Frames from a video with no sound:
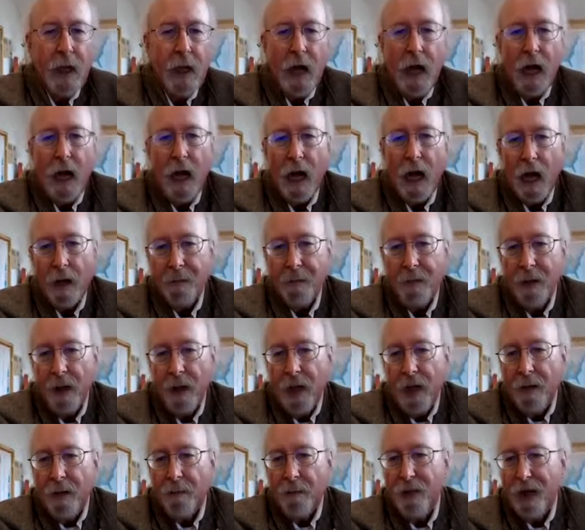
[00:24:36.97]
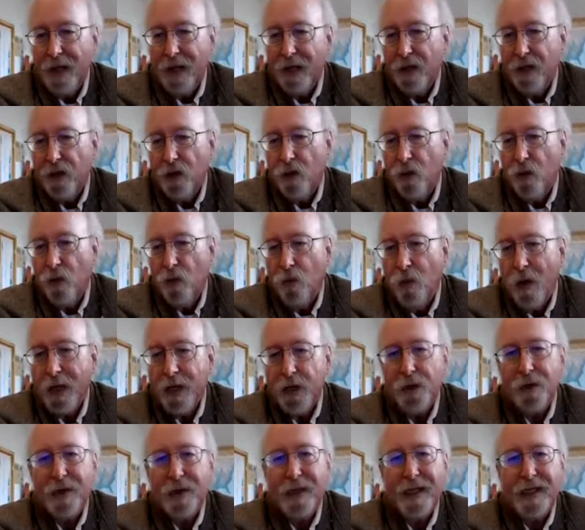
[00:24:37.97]
But what
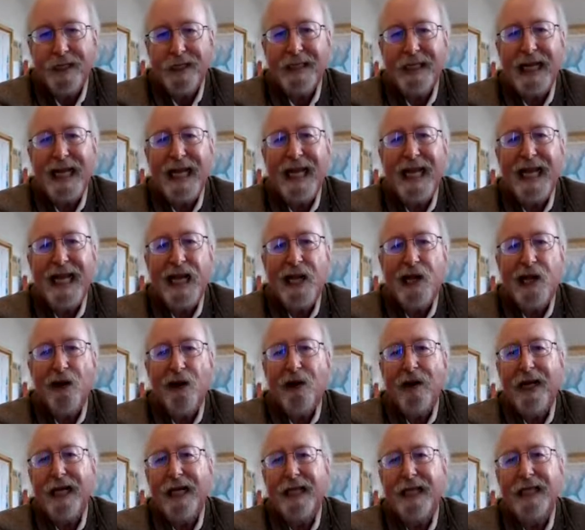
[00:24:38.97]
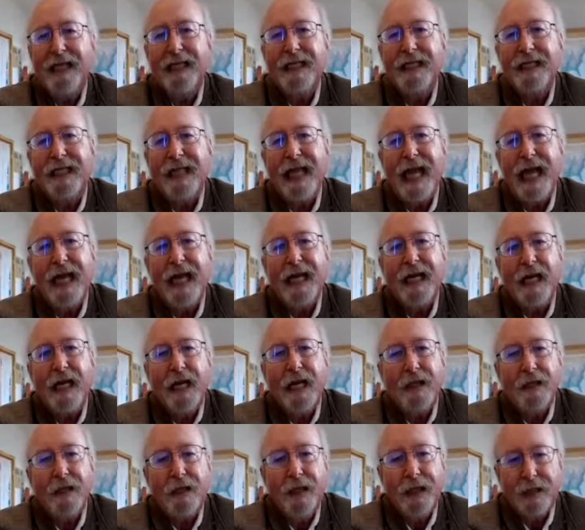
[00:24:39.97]
you can see here is that
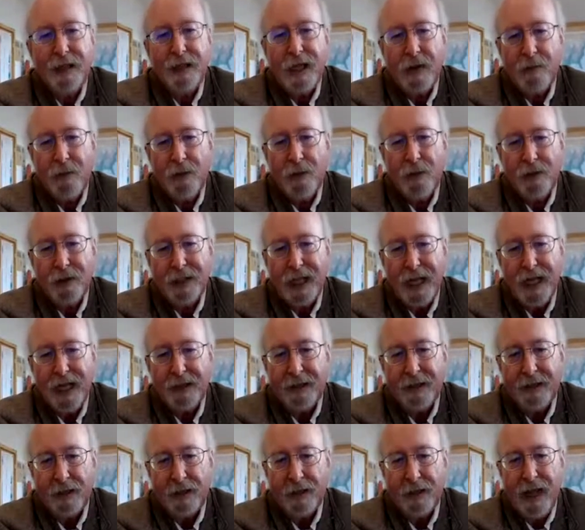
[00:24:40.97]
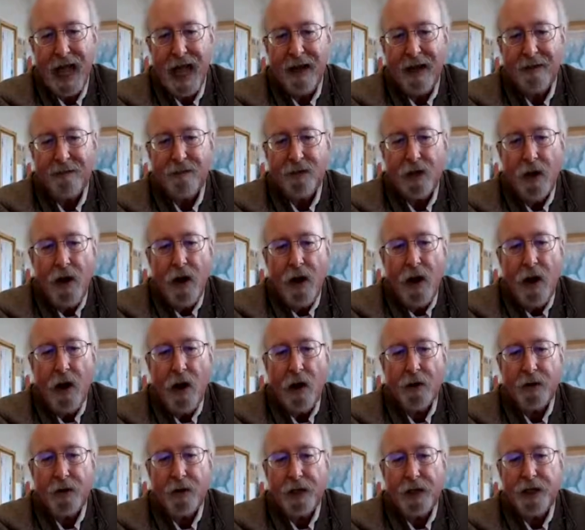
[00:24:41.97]
these numbers at the left
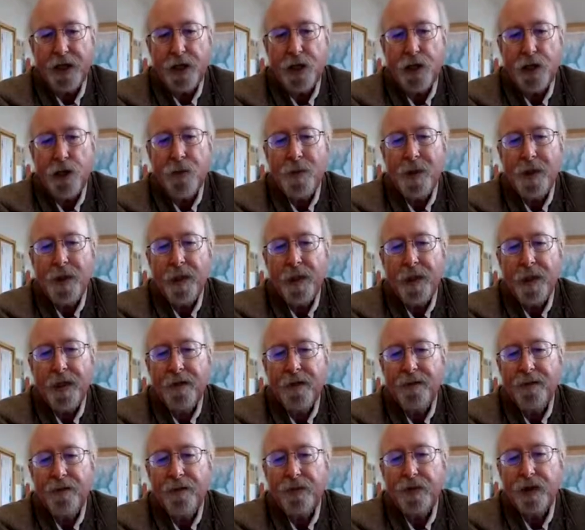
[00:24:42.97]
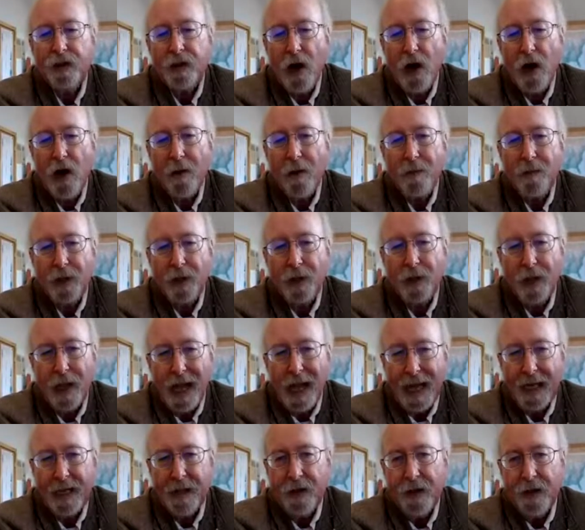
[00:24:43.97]
are the cumulative scarp
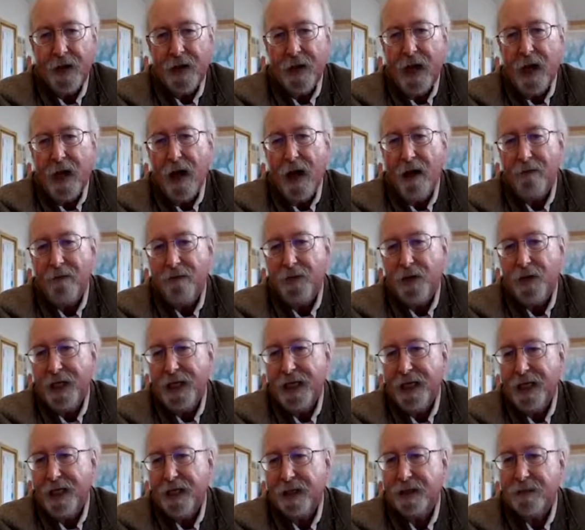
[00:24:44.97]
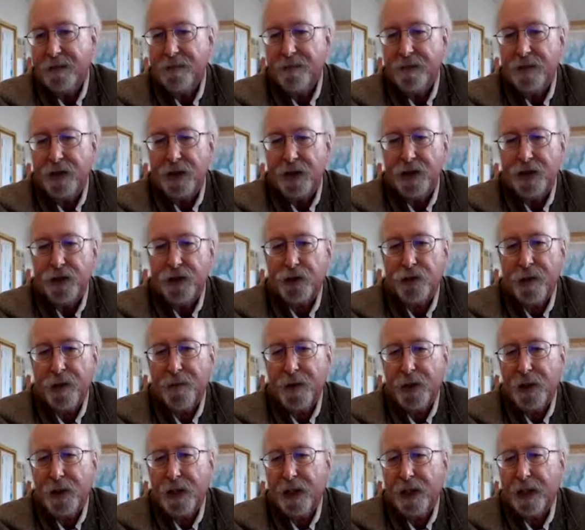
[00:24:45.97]
length of these
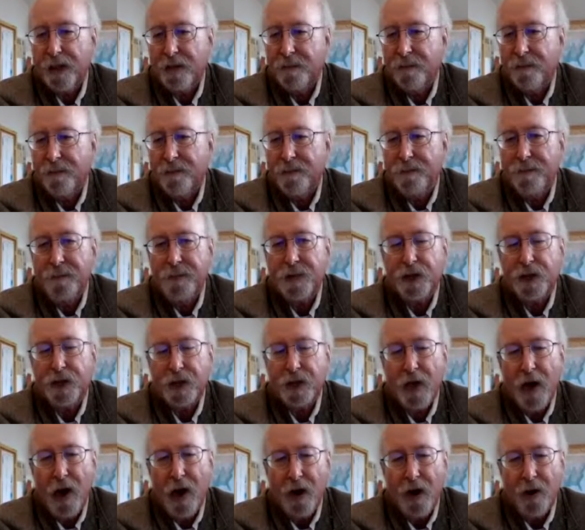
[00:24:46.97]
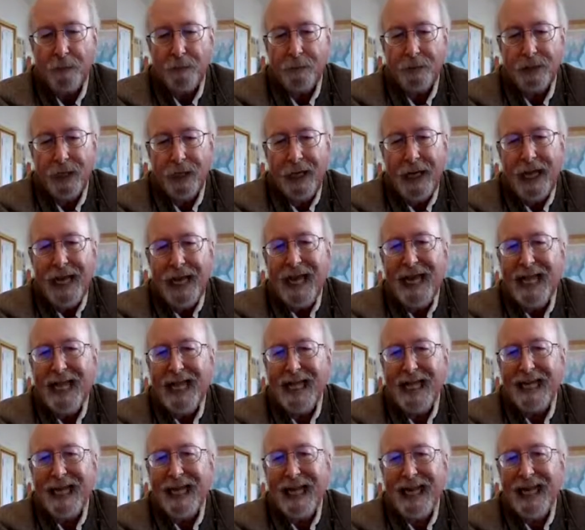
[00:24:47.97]
distributed scarps
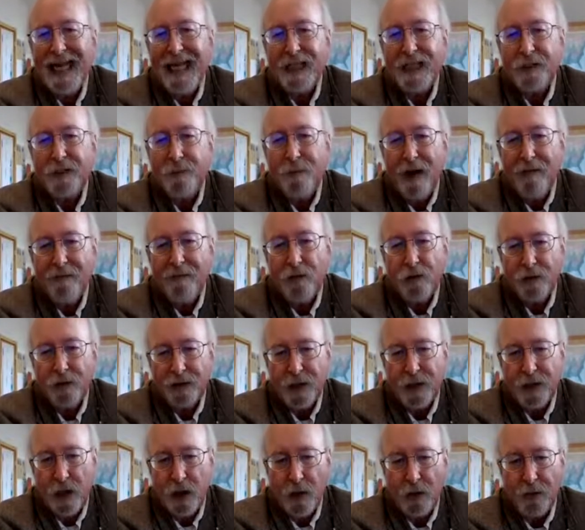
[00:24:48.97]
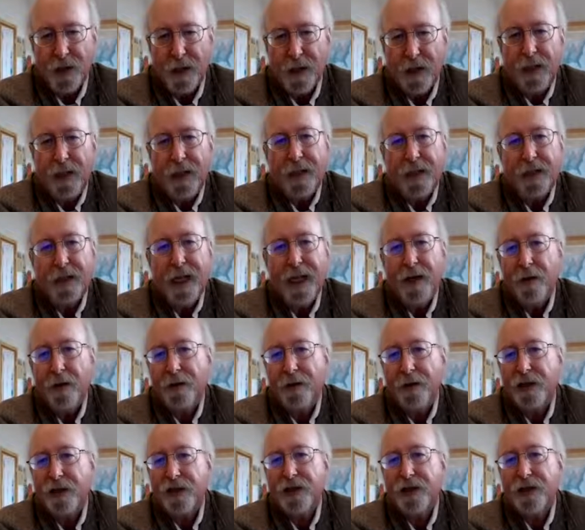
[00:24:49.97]
in each buffer zone. They are
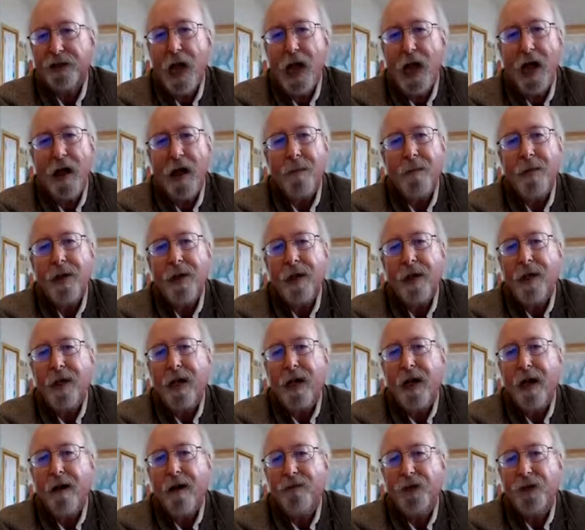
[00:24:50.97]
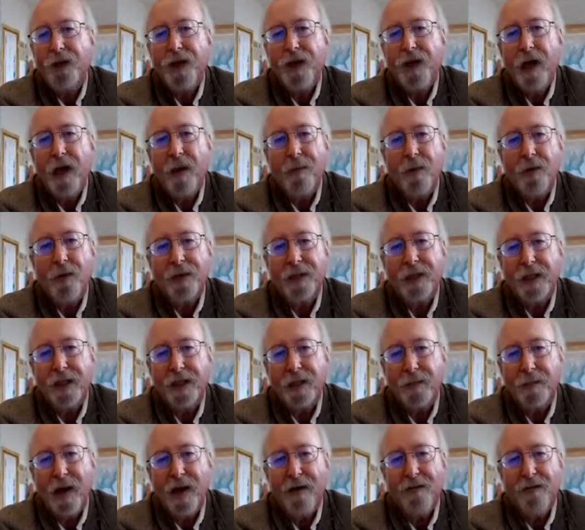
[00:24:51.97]
the sum of the numbers in the
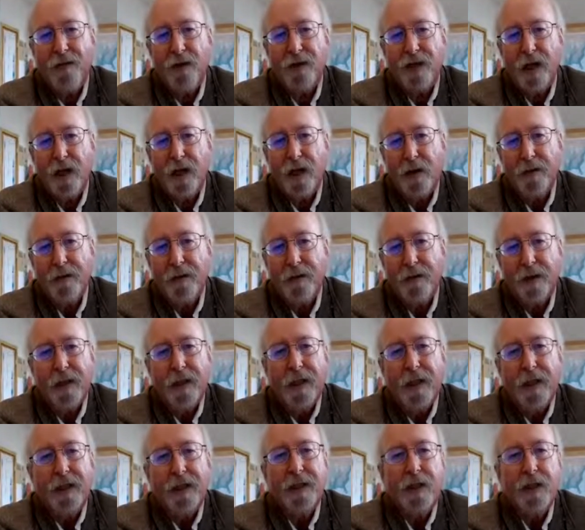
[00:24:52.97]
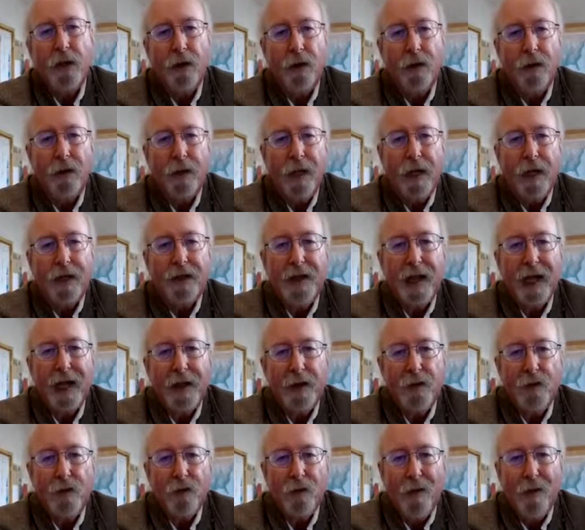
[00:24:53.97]
buffer zone. So they
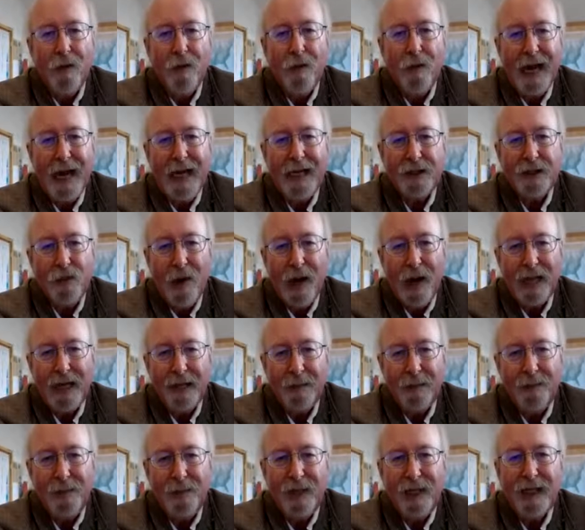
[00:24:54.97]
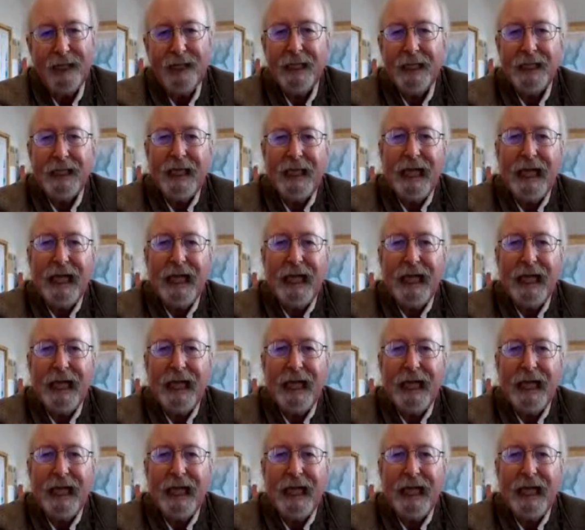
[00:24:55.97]
range quite a bit.